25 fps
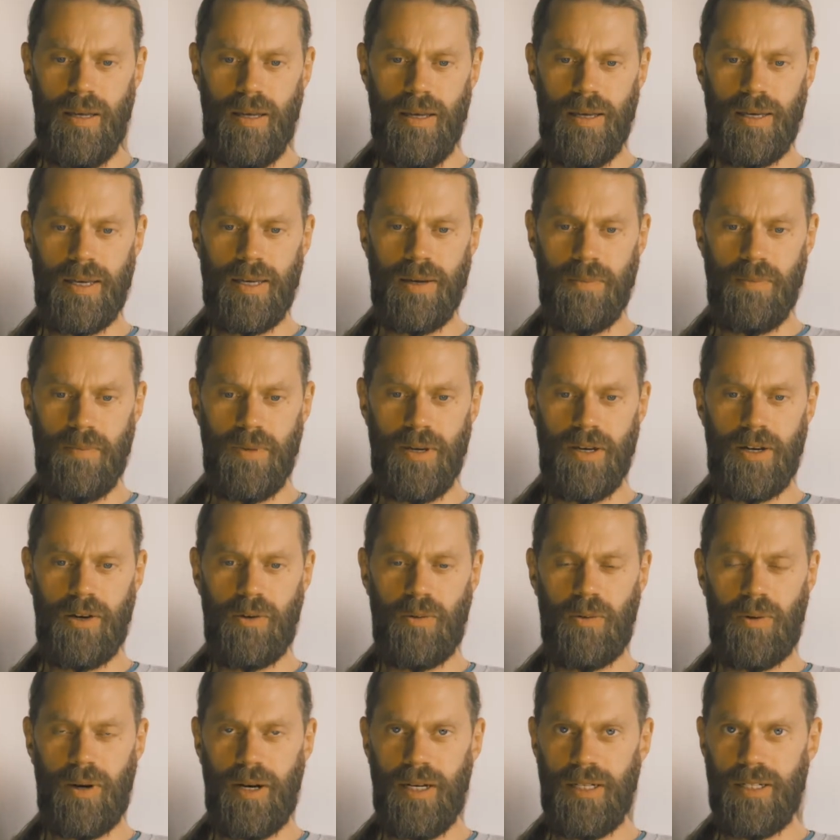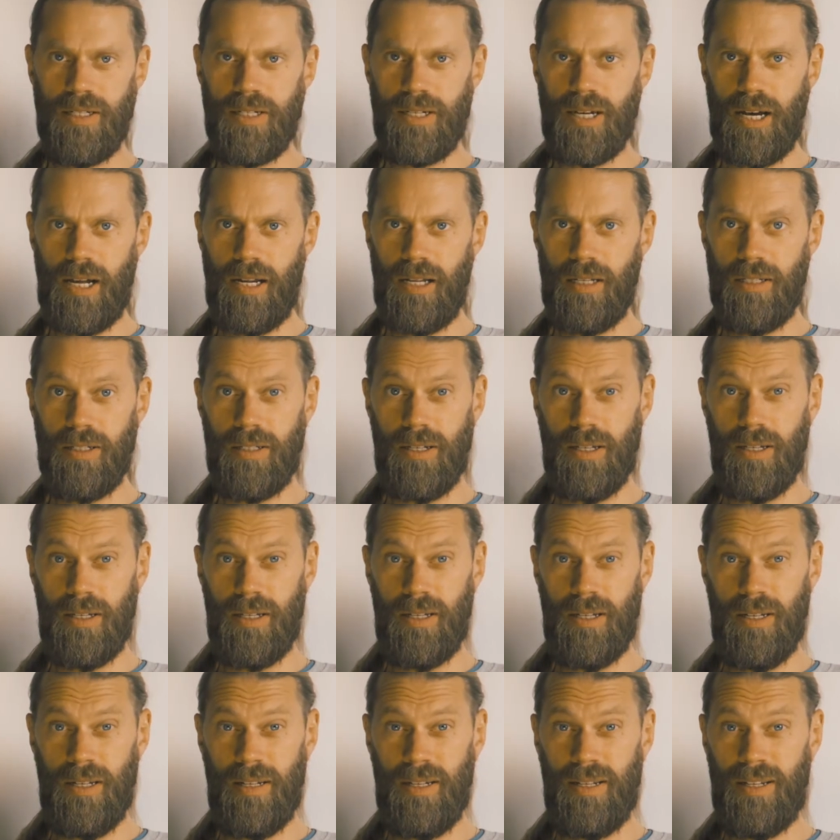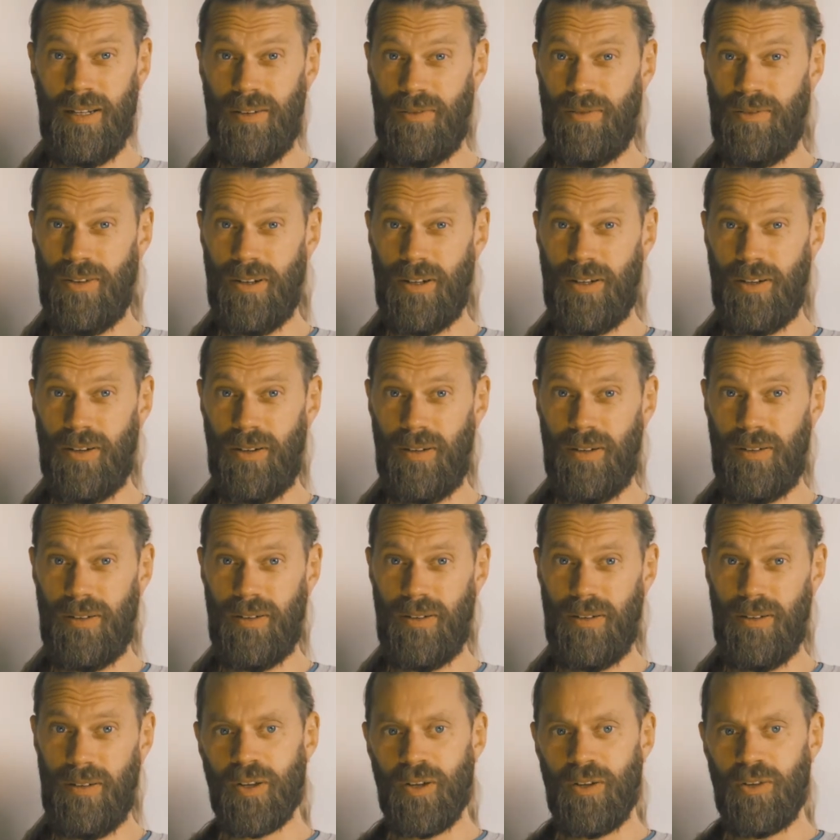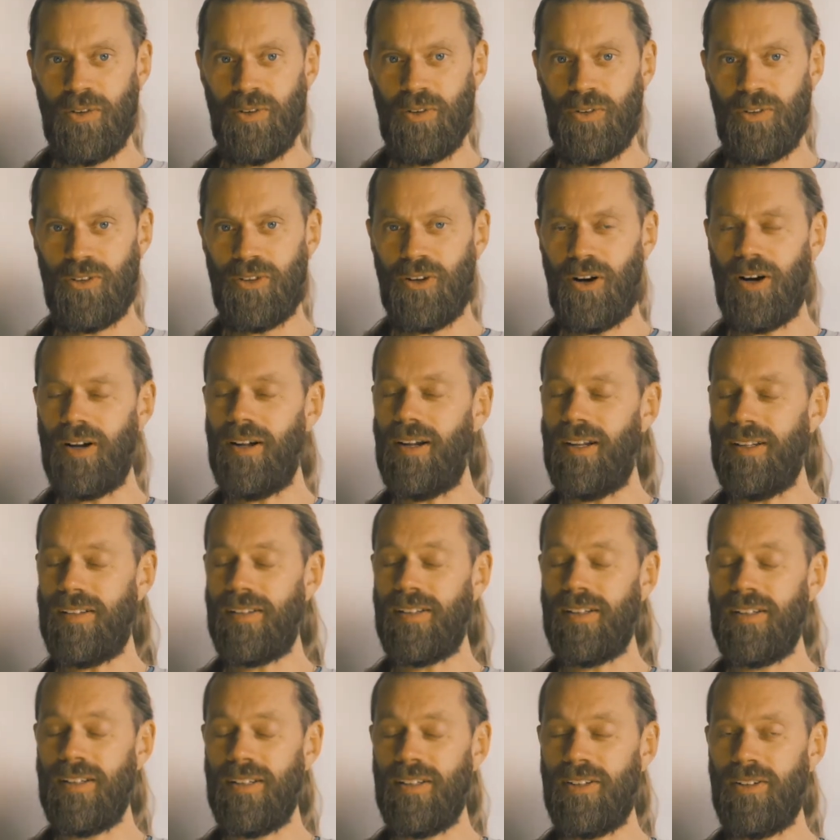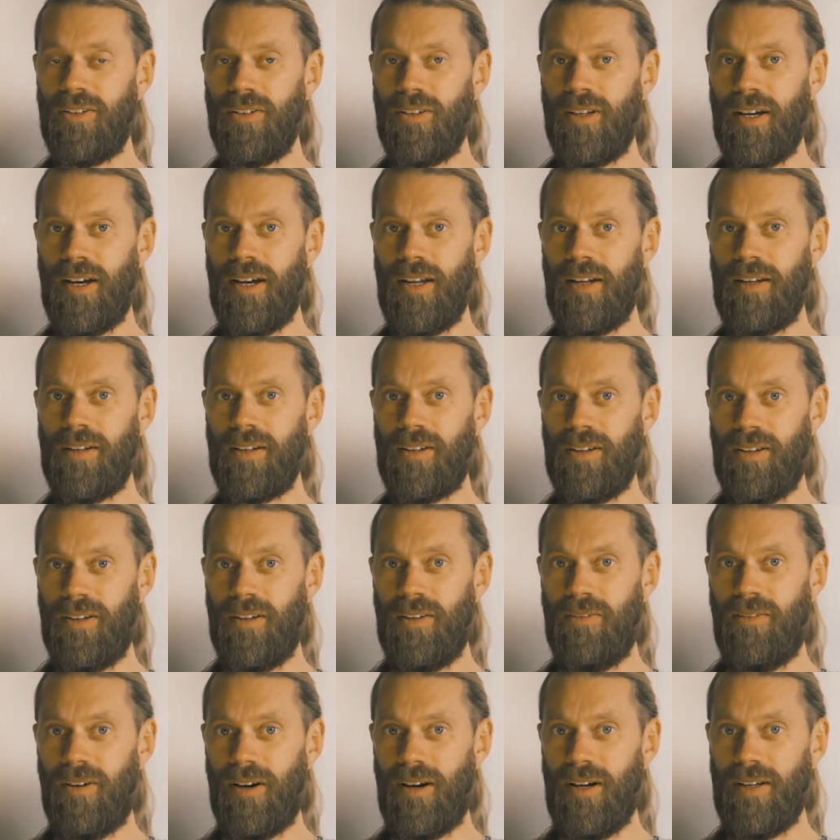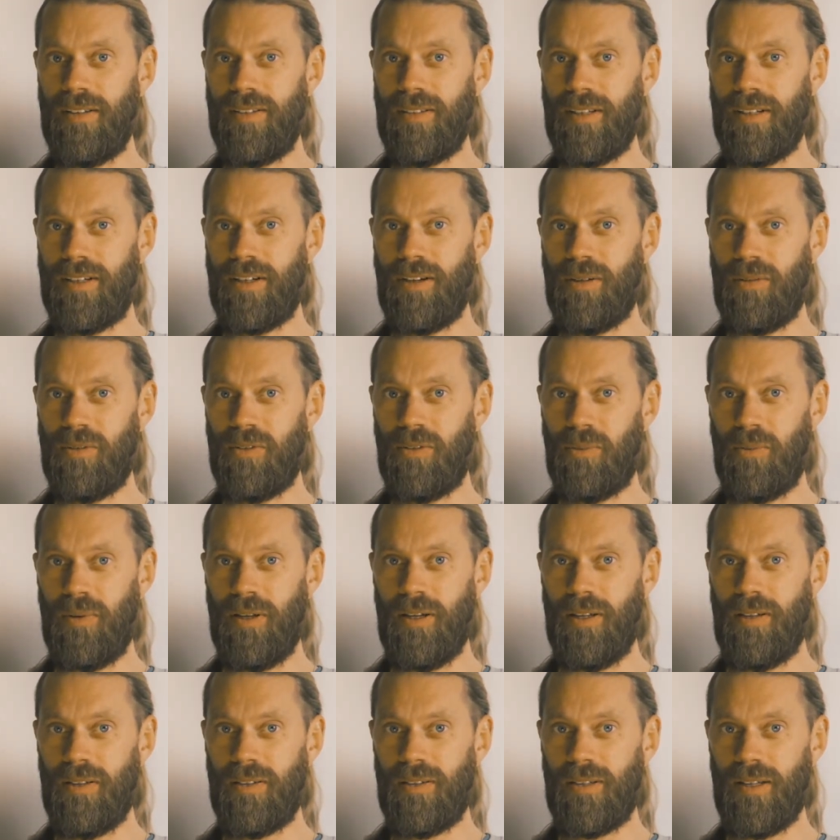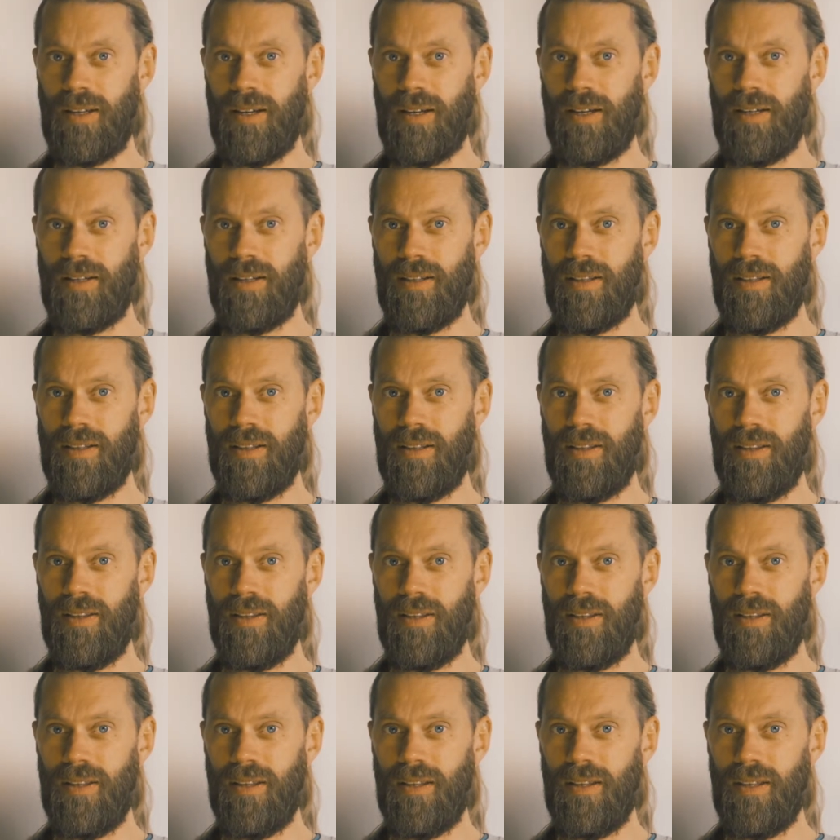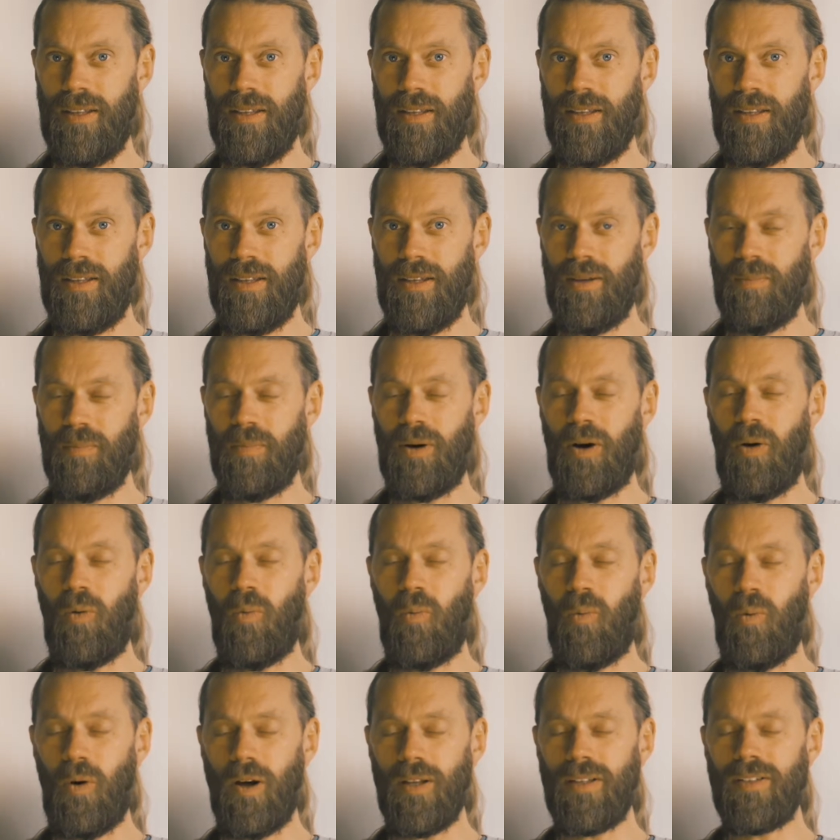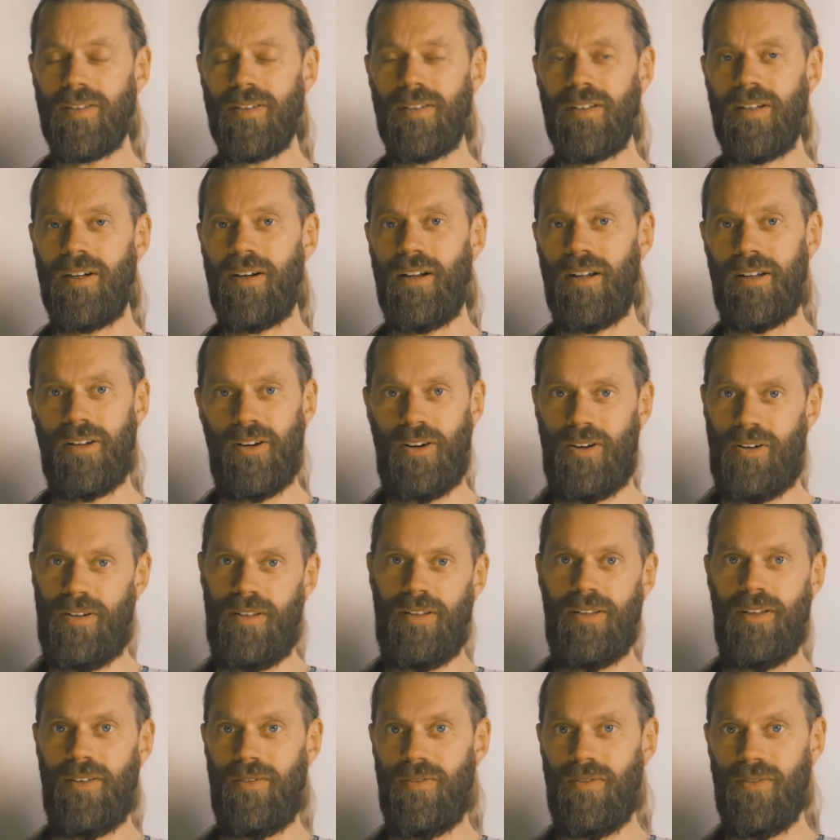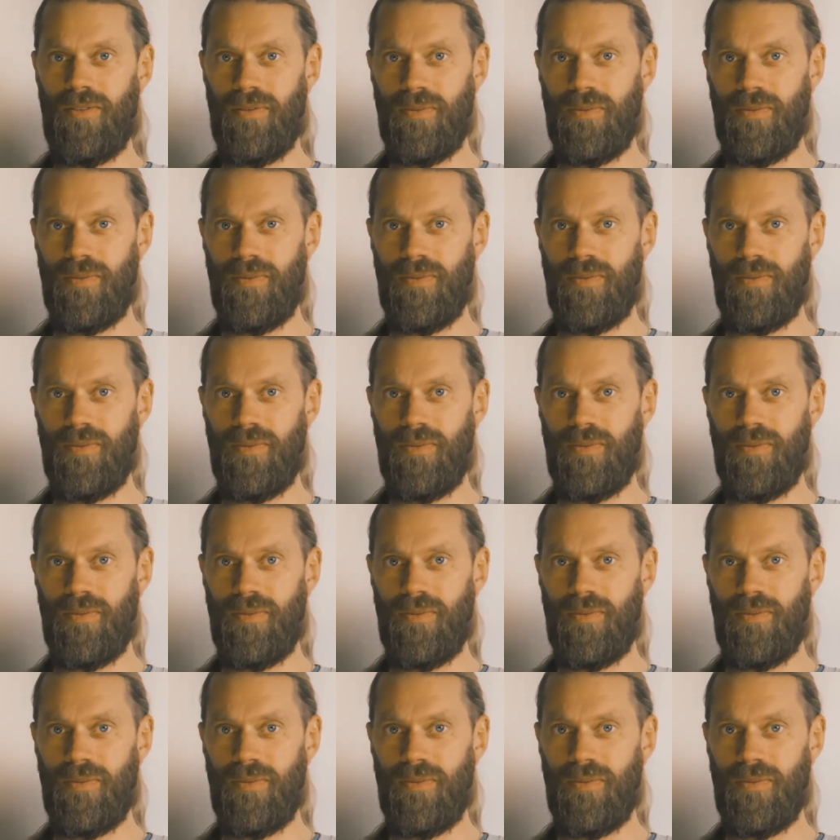It can be quite challenging and difficult to start listening to that good advice that comes from the inside. But what's the alternative?